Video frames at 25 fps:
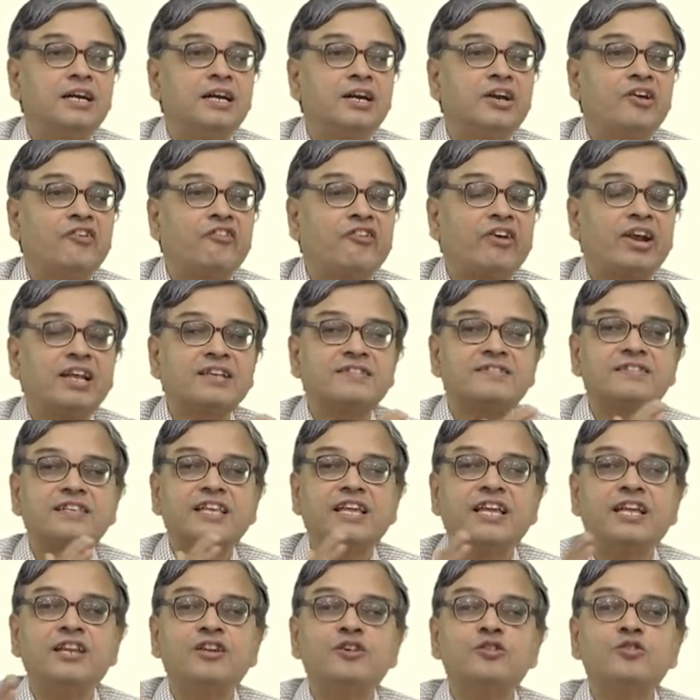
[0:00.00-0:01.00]
truss
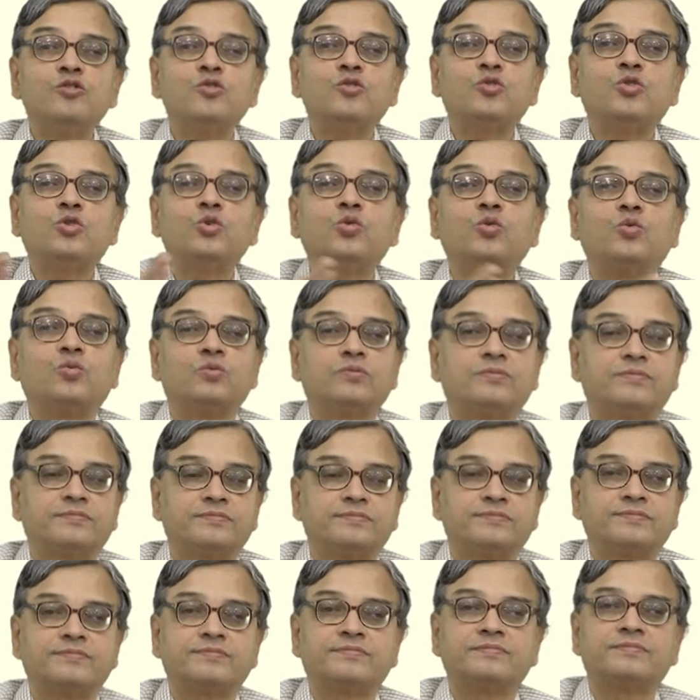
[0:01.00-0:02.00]
into two.
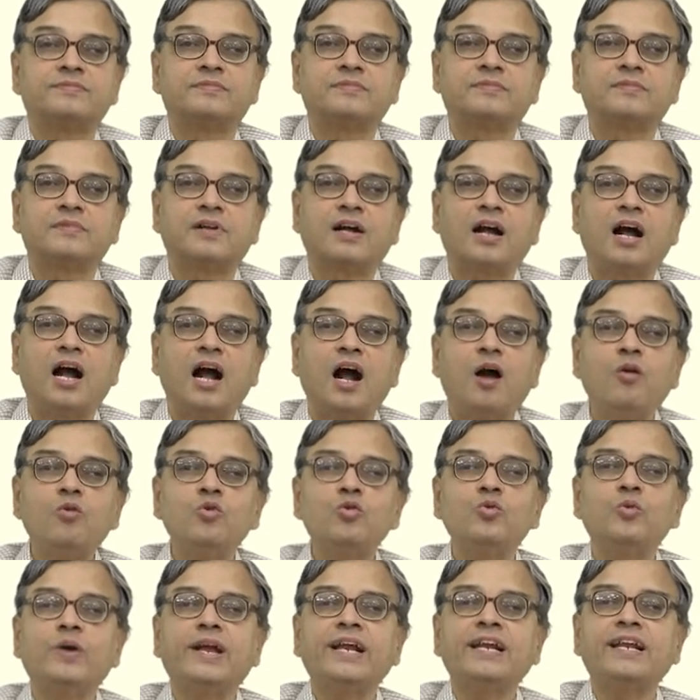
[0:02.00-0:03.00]
How
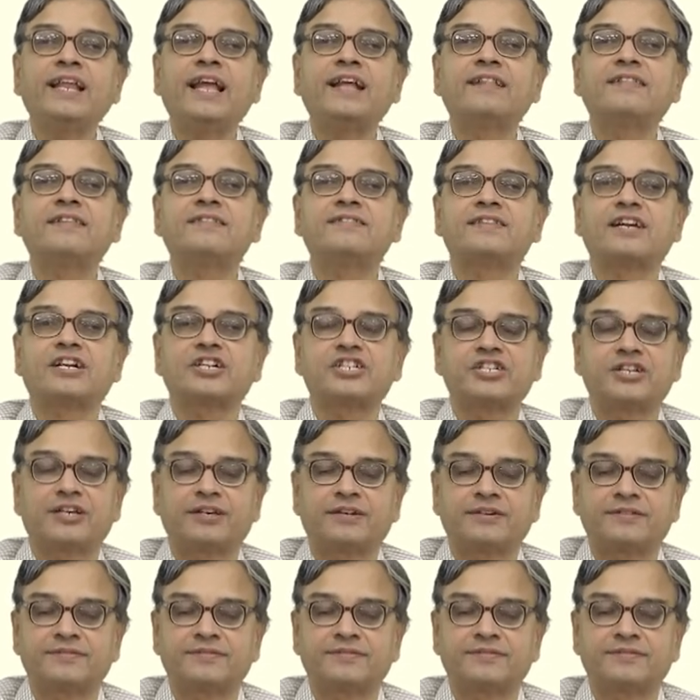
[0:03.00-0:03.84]
do I take the section?